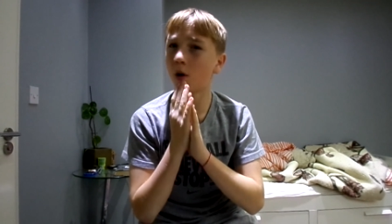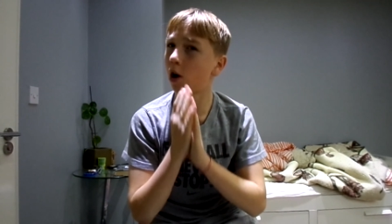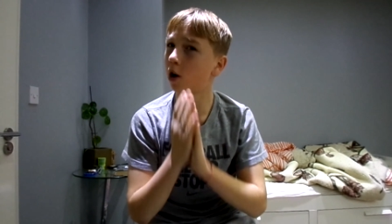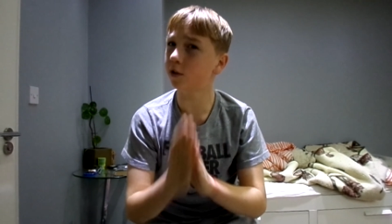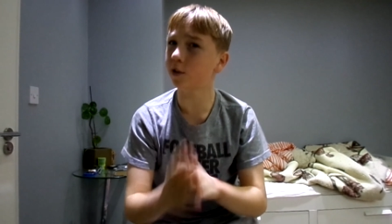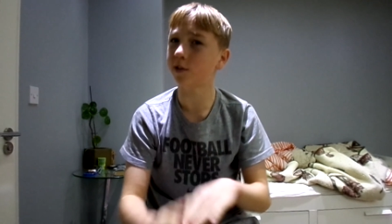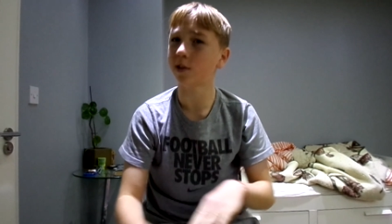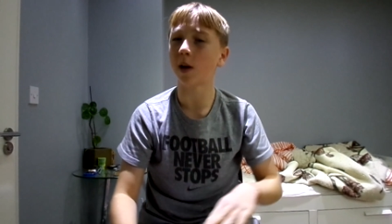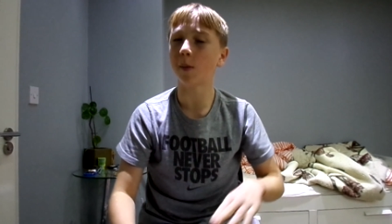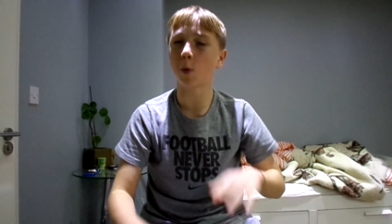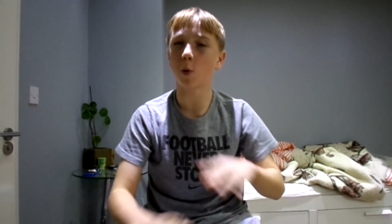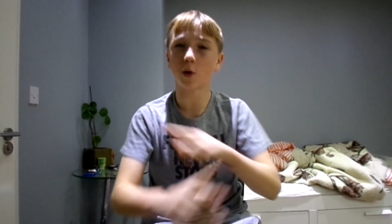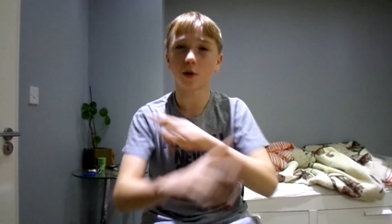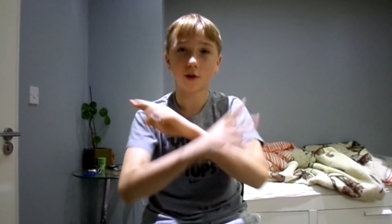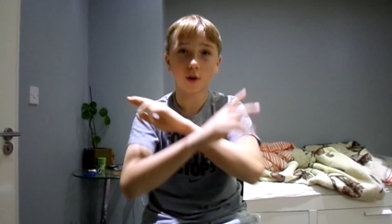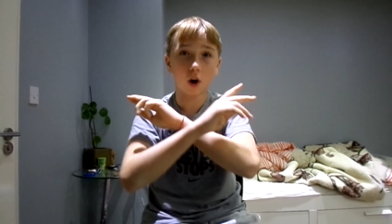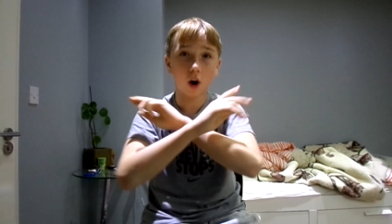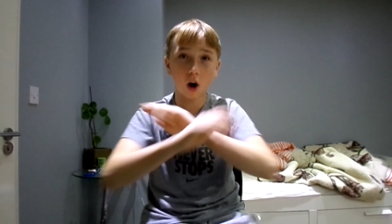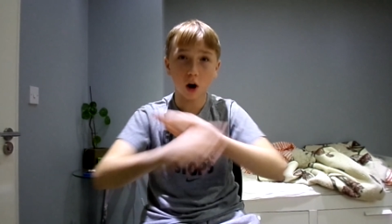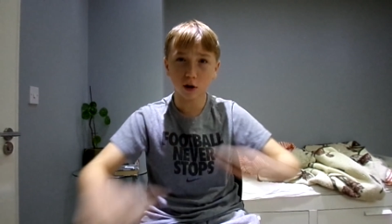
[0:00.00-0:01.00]
all the time, I watch
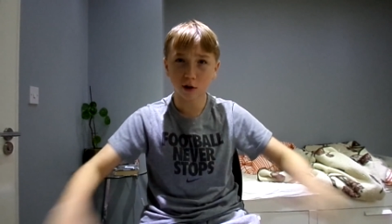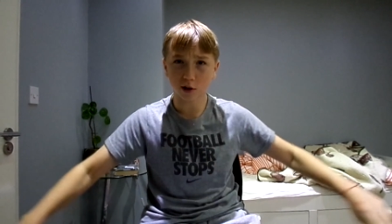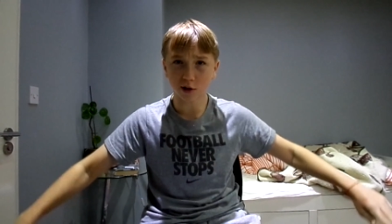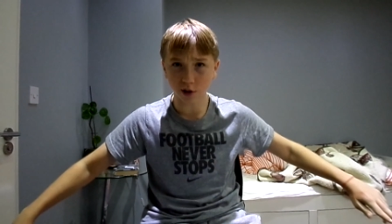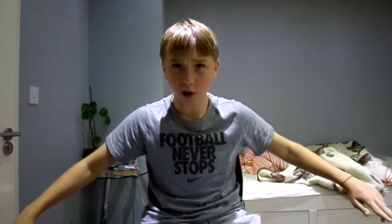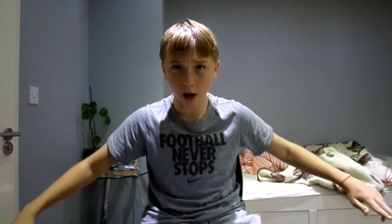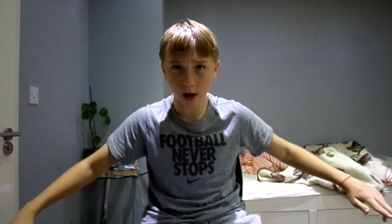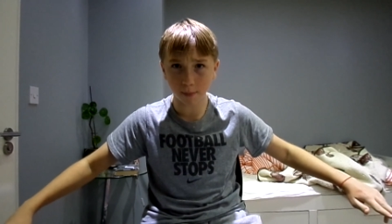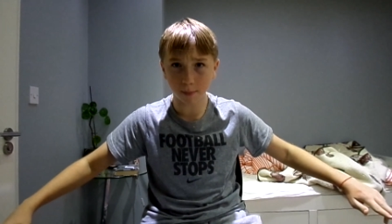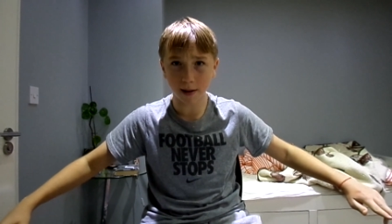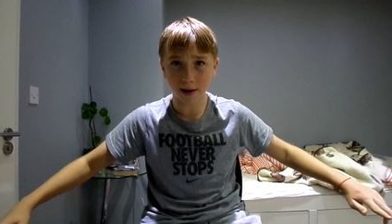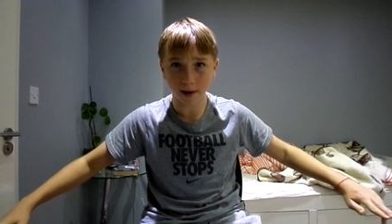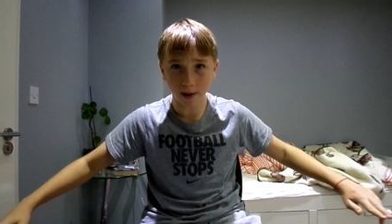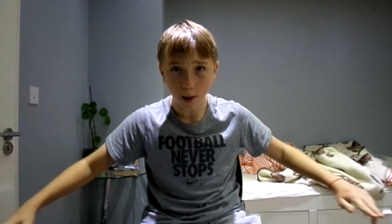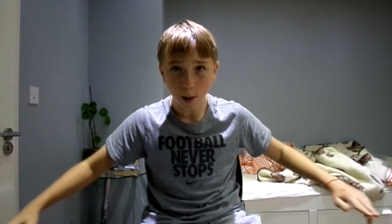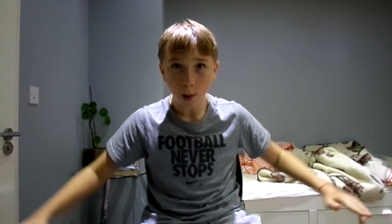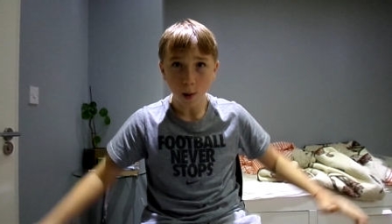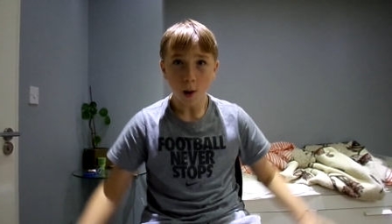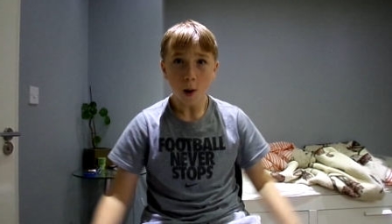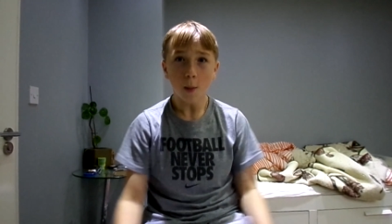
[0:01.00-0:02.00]
all the Sidemen,
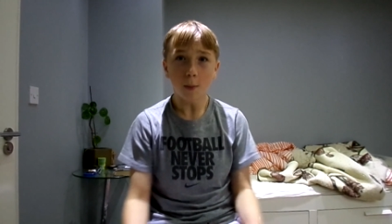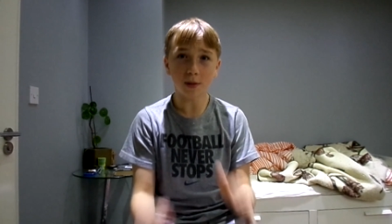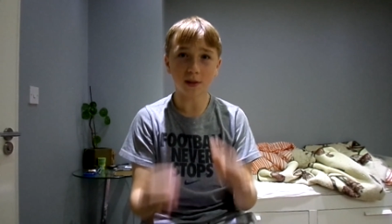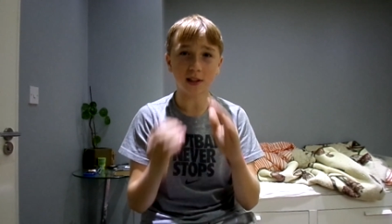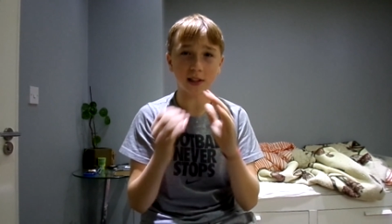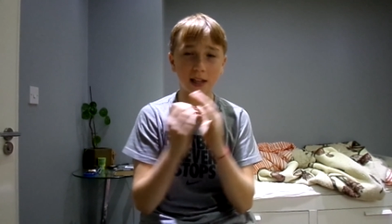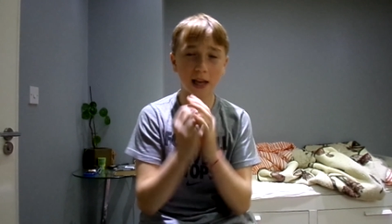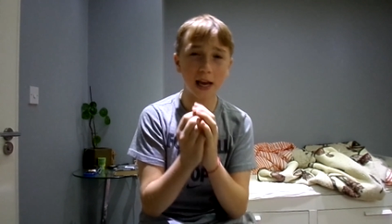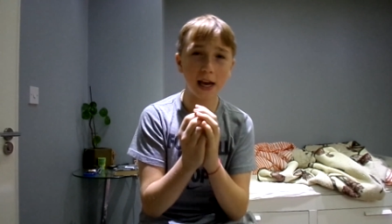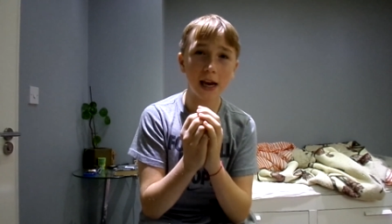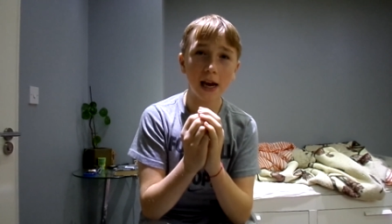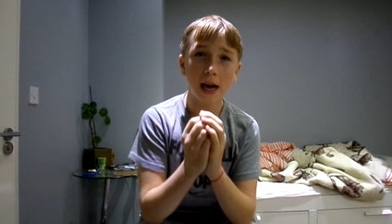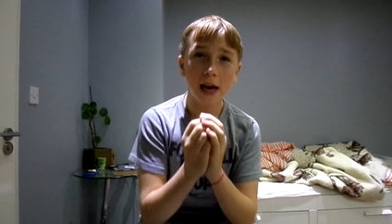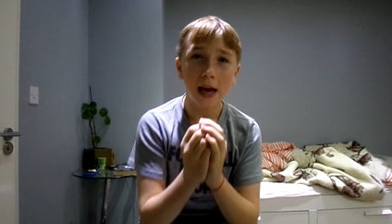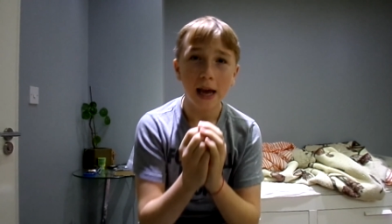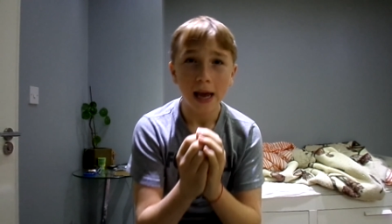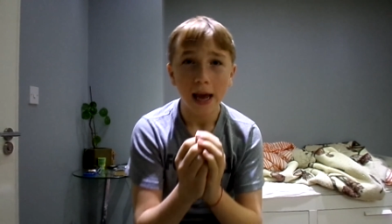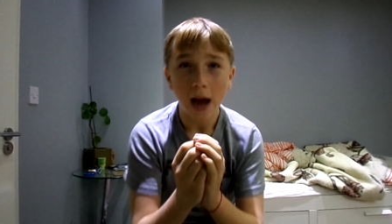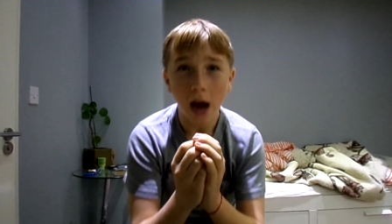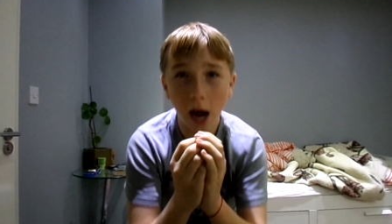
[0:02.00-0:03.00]
but today
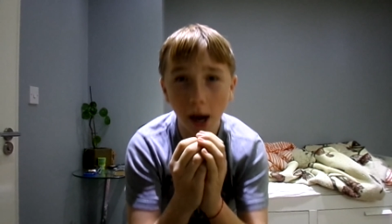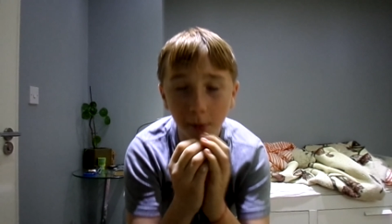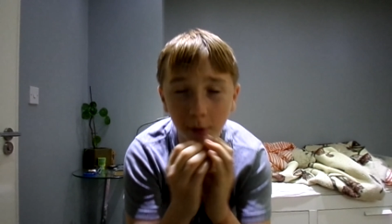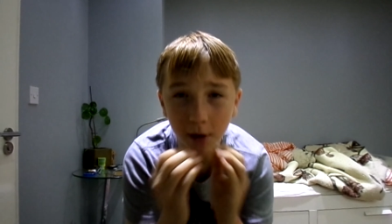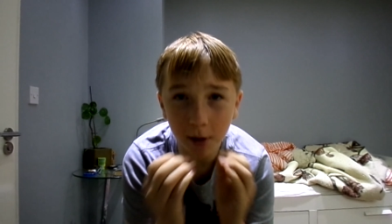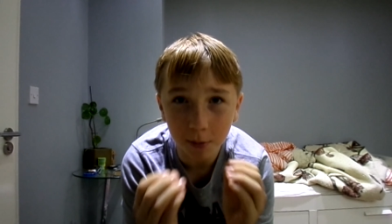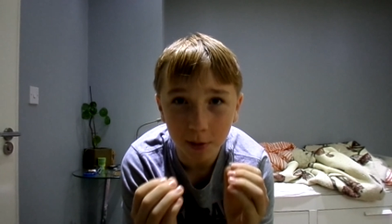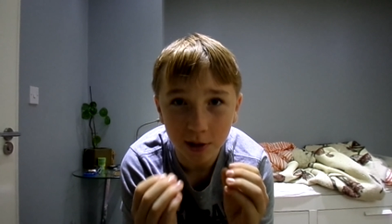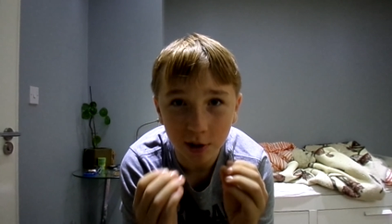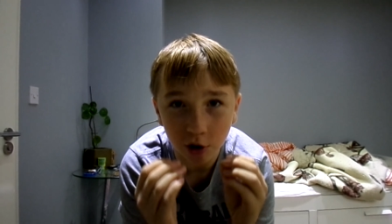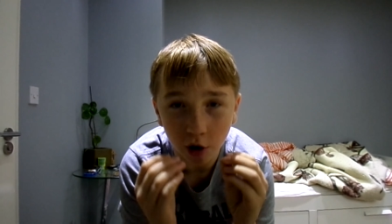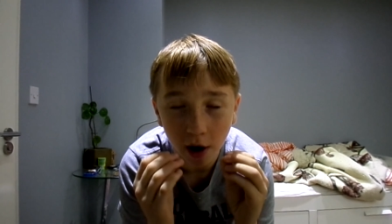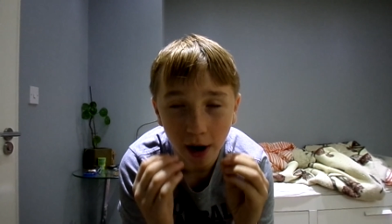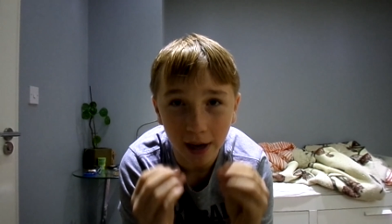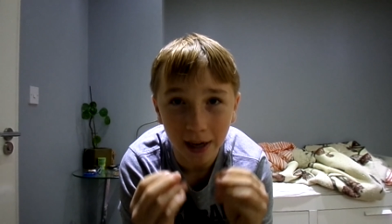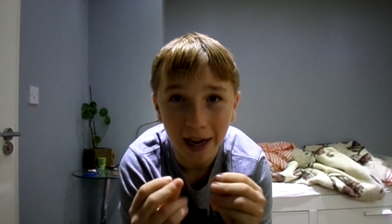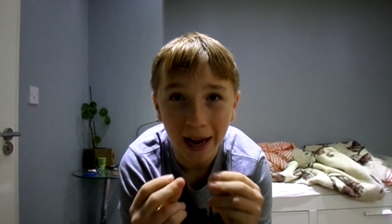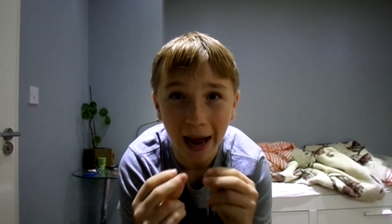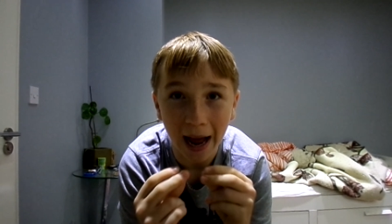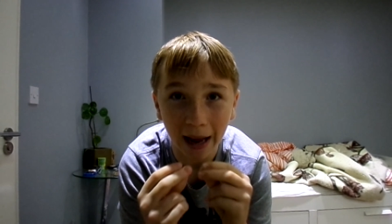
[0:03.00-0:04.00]
I'm going to be
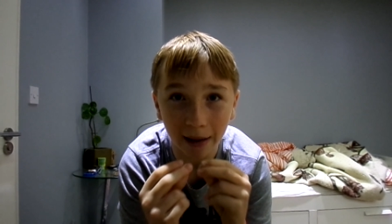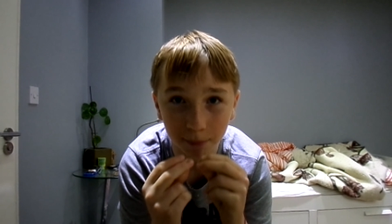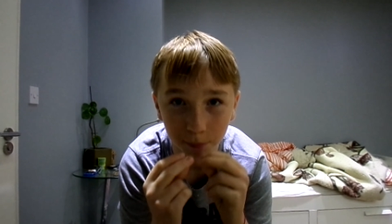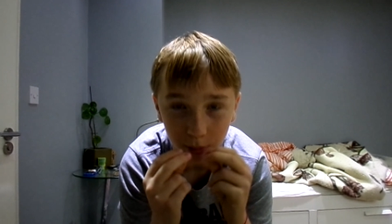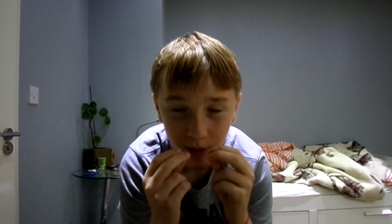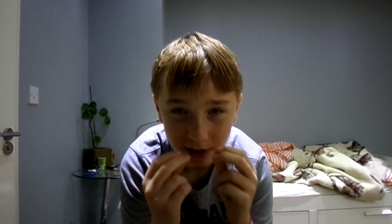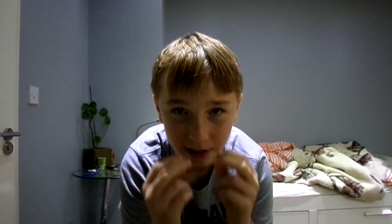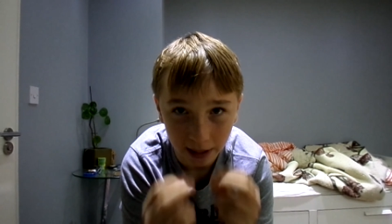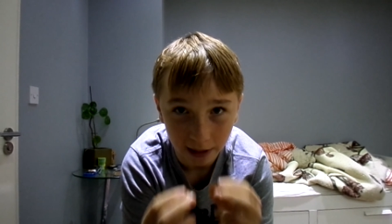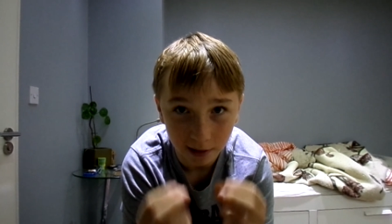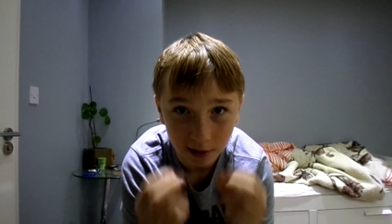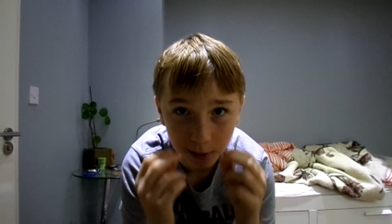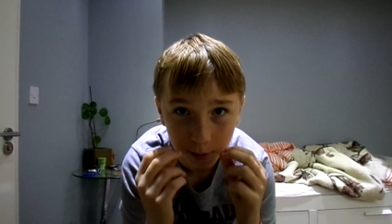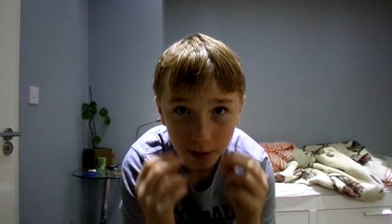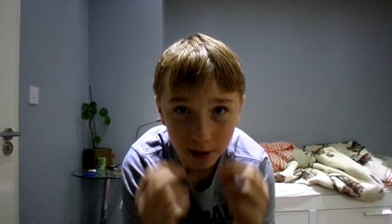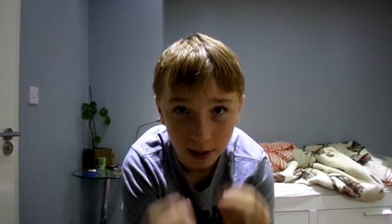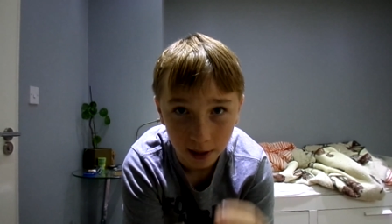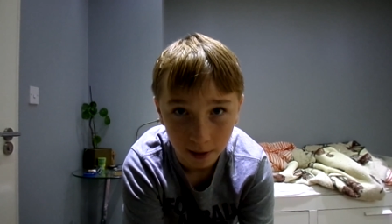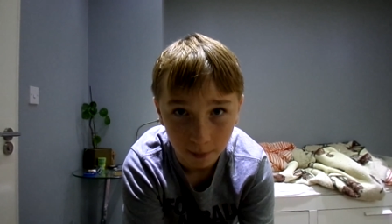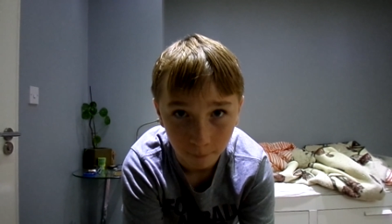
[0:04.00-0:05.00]
trying and pretend to
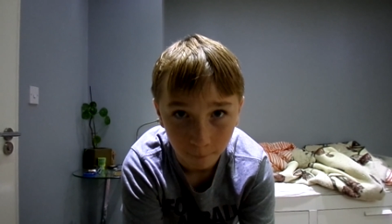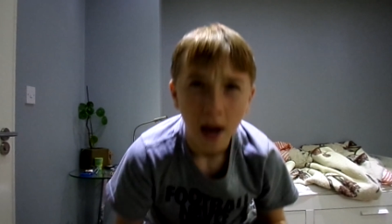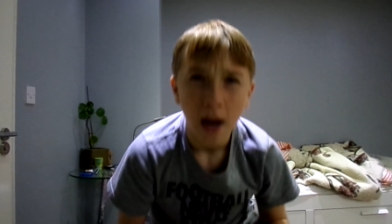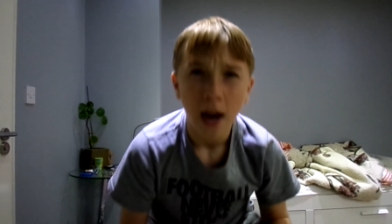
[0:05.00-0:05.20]
be him.